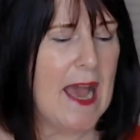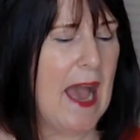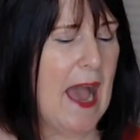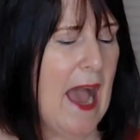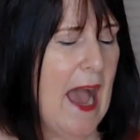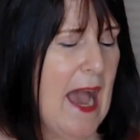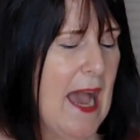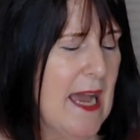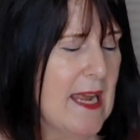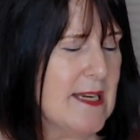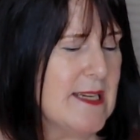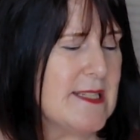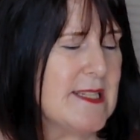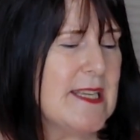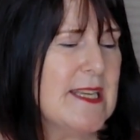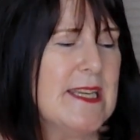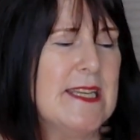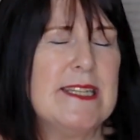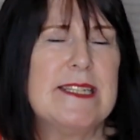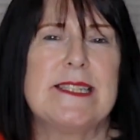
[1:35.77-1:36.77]
and
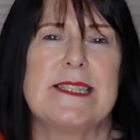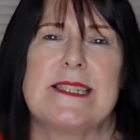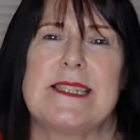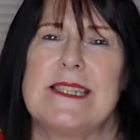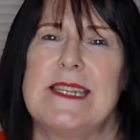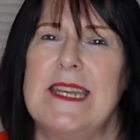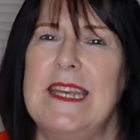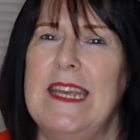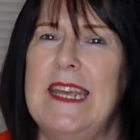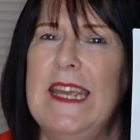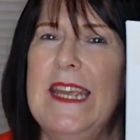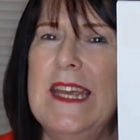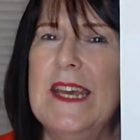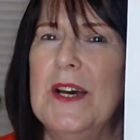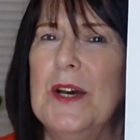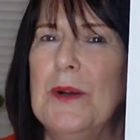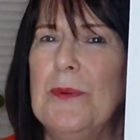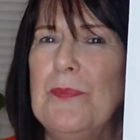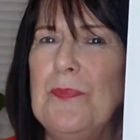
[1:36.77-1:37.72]
it's here.